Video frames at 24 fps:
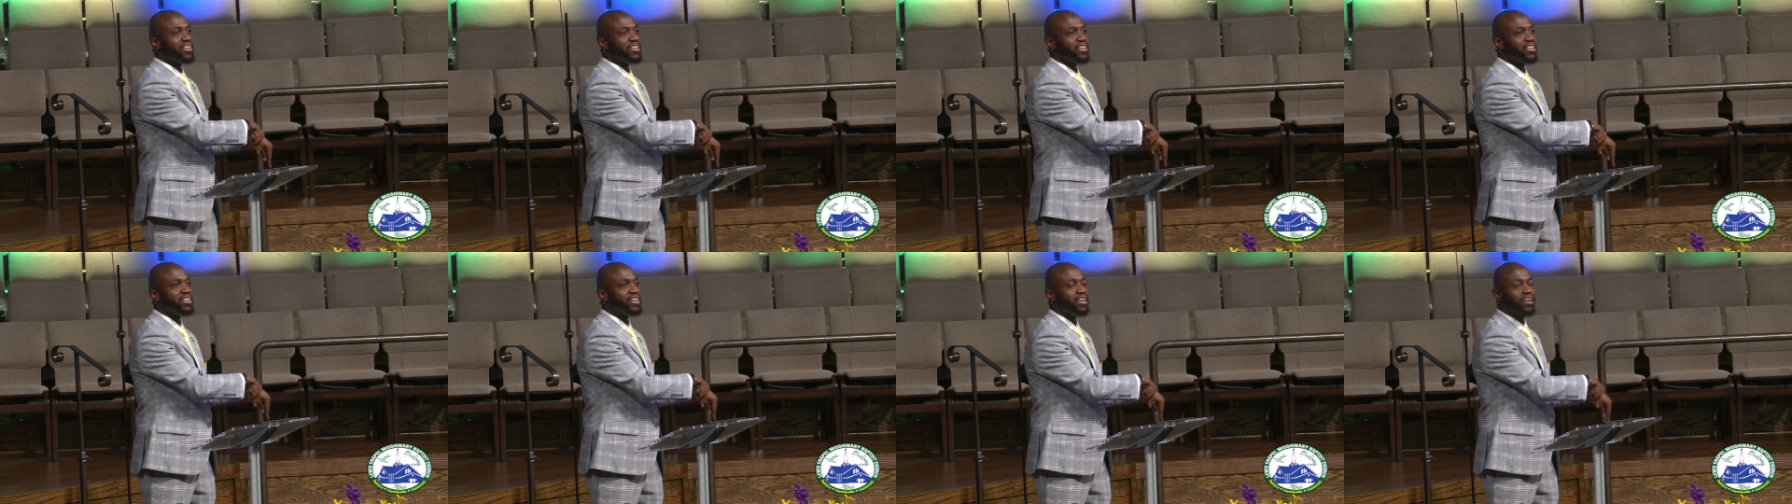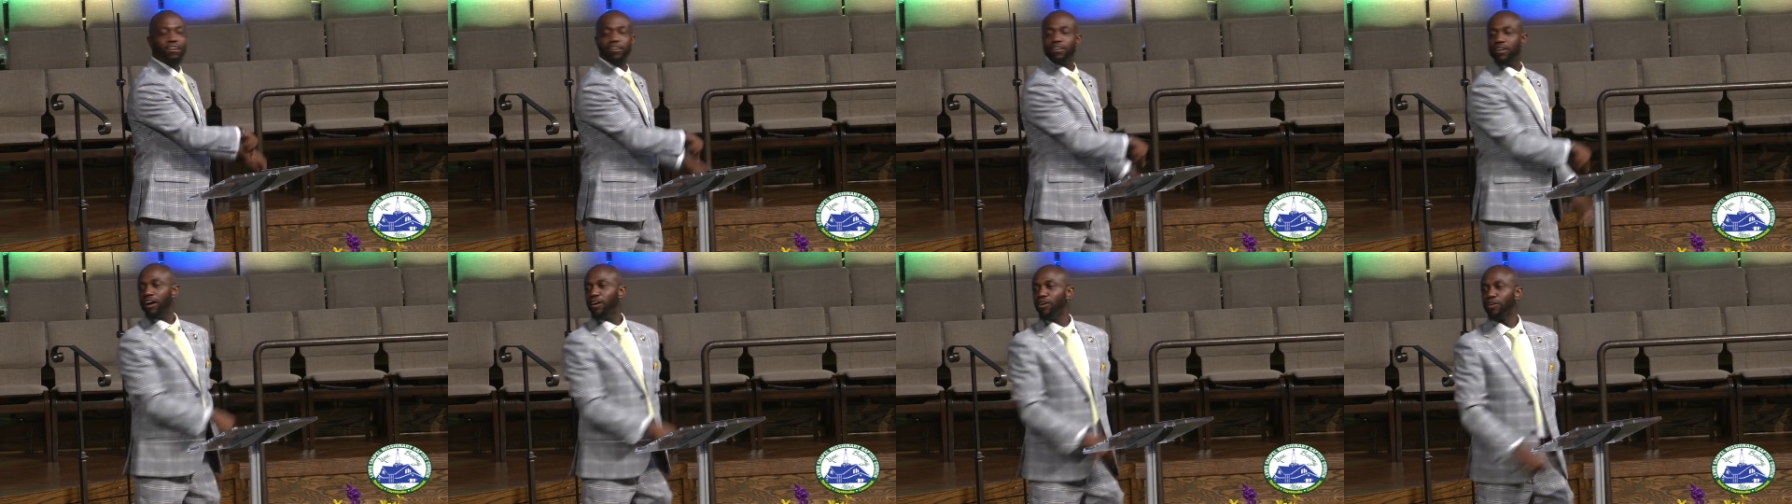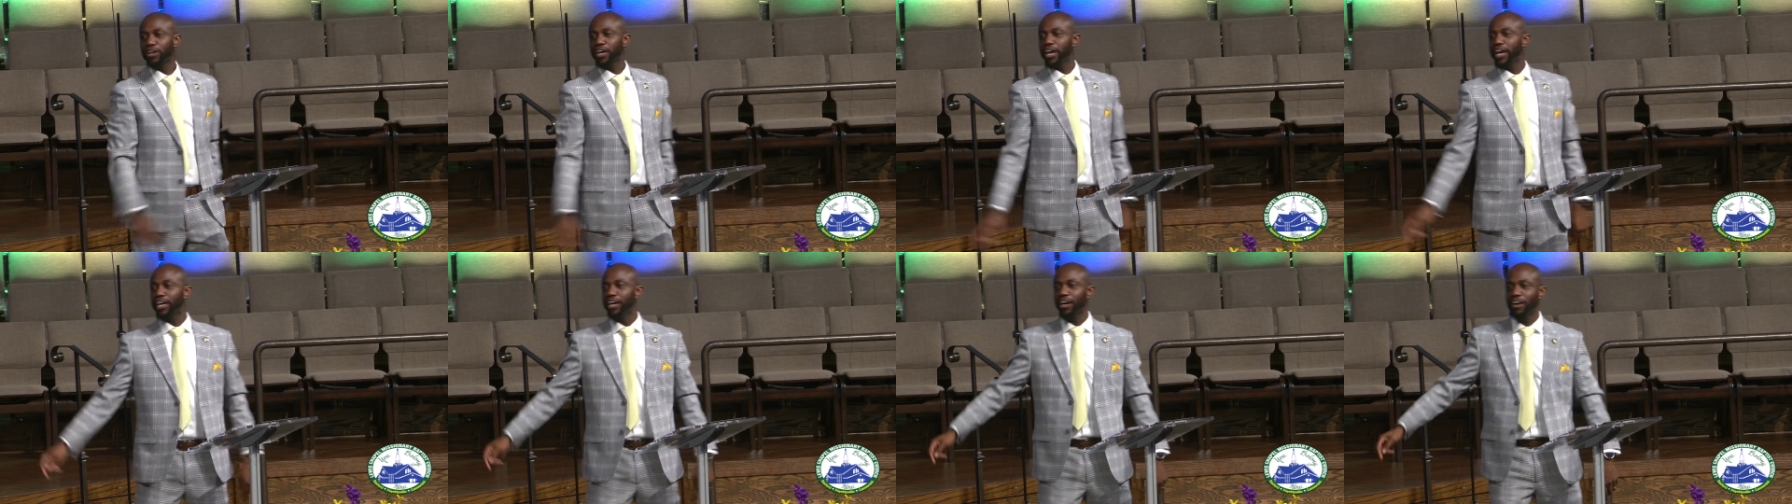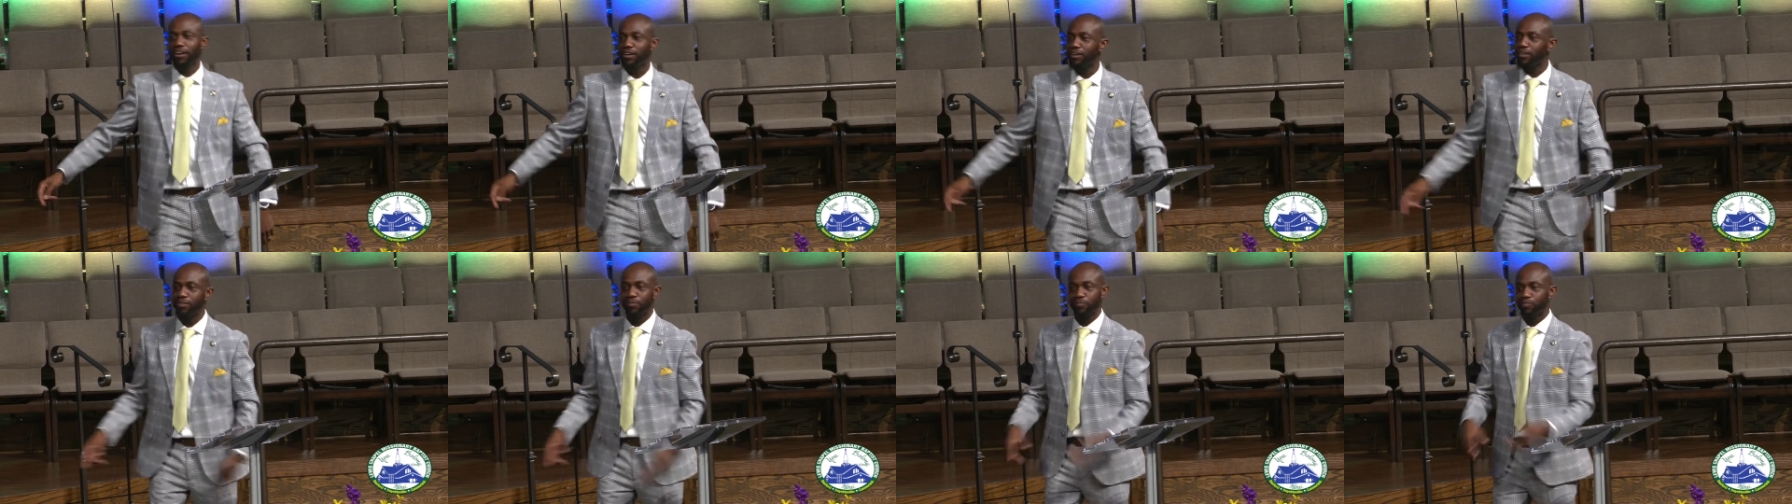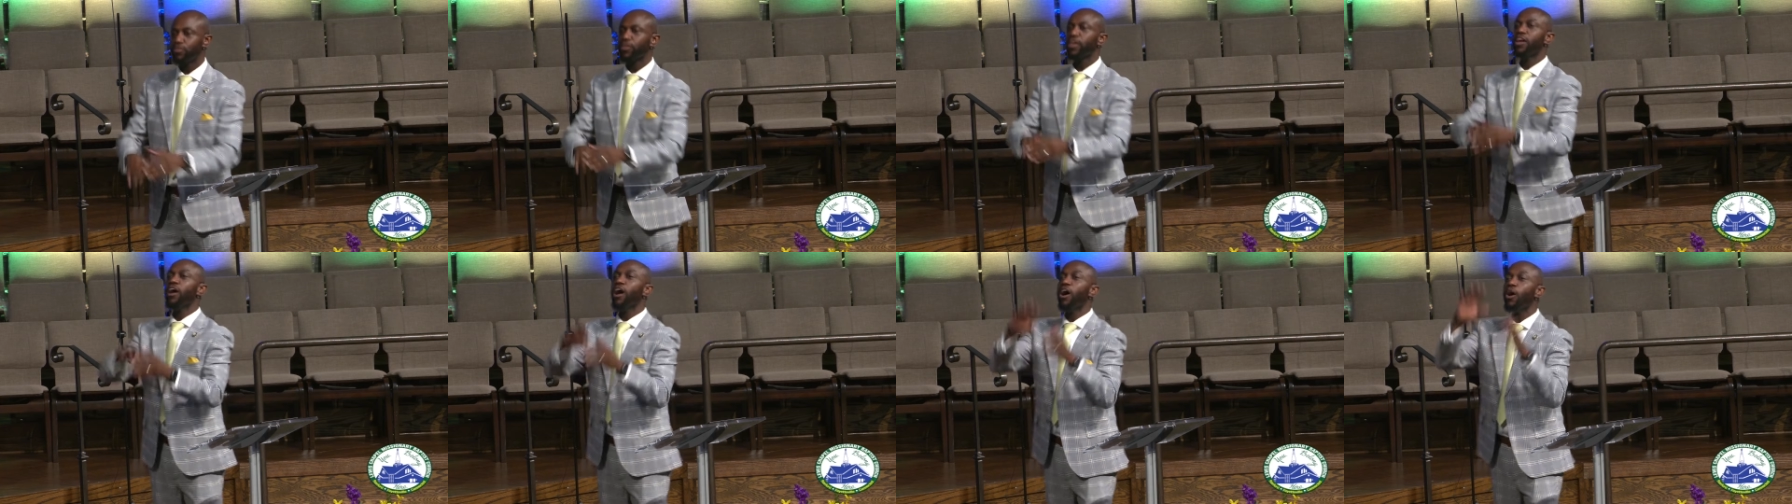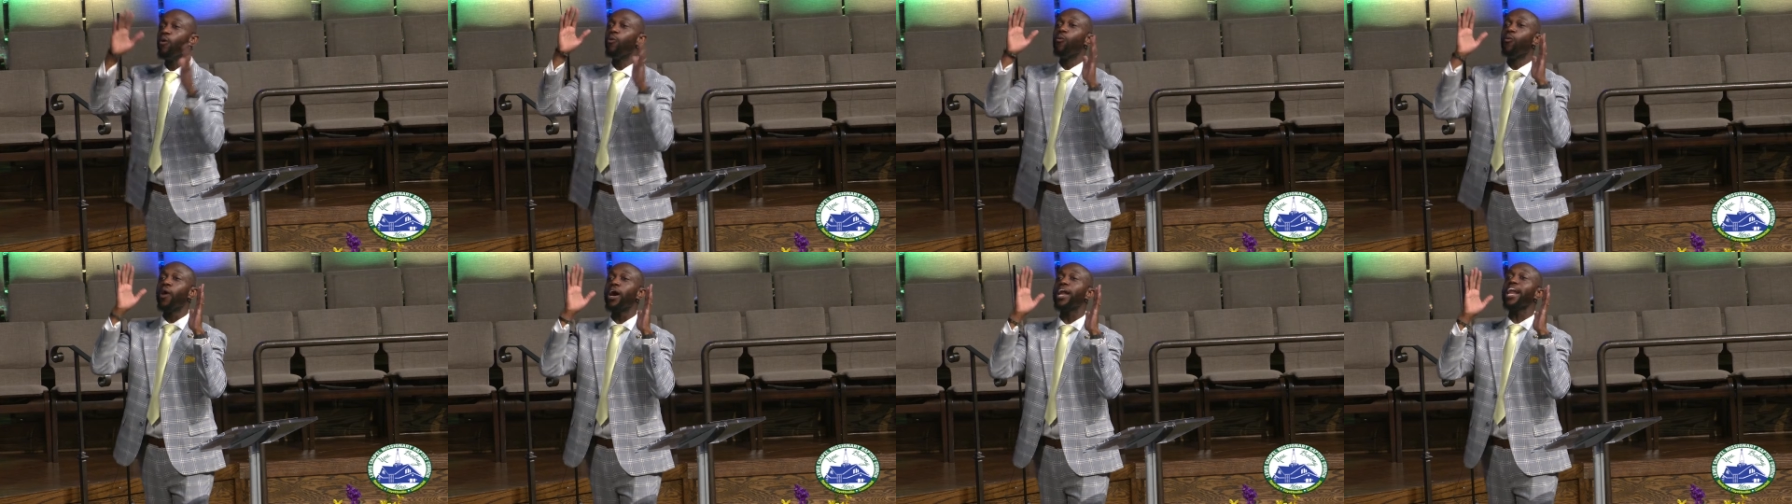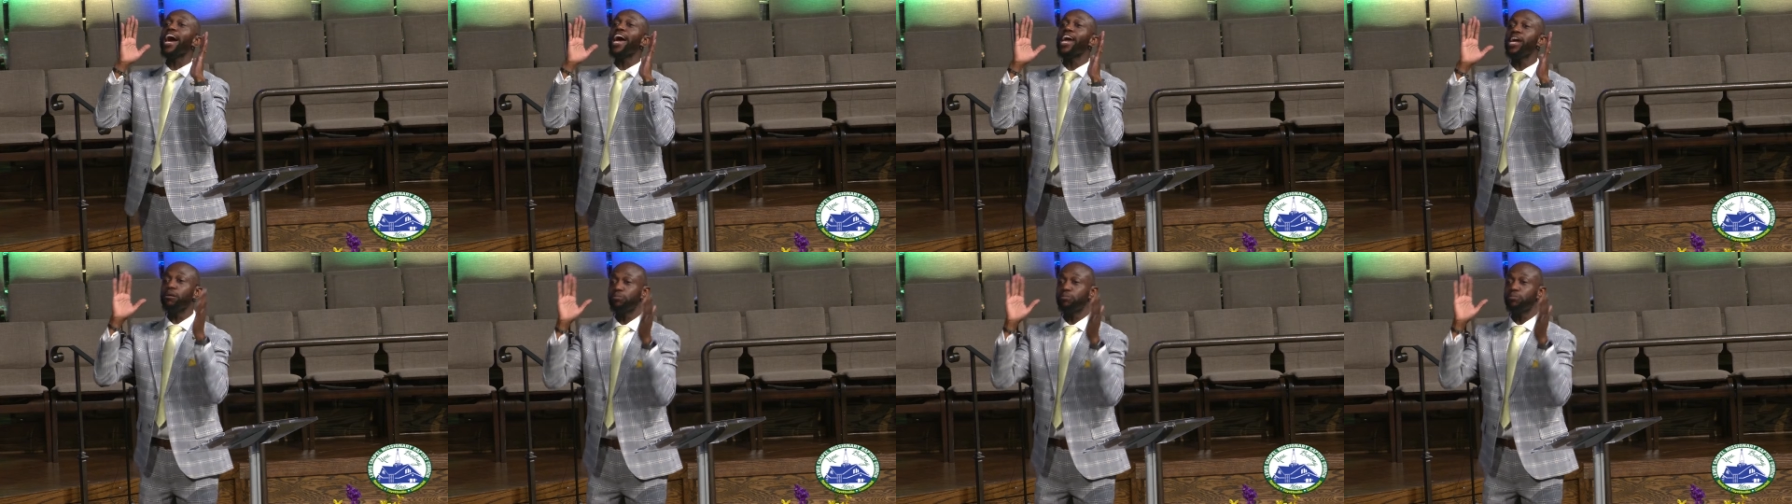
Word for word: Yeah, okay, y'all. What I am